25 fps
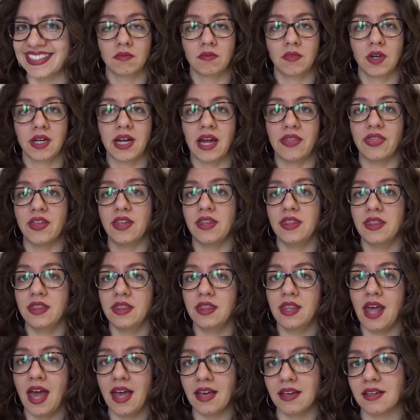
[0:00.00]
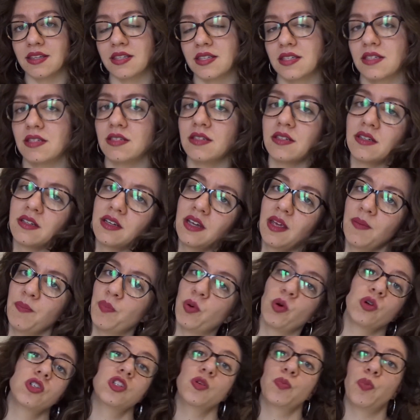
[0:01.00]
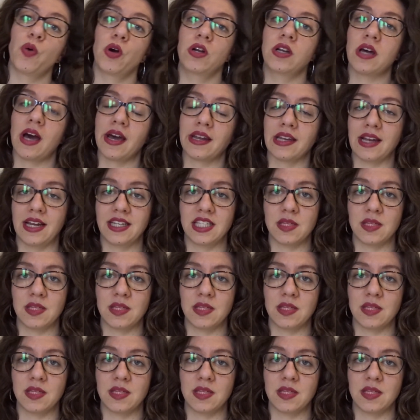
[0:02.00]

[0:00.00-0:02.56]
Okay, the next important point I'd like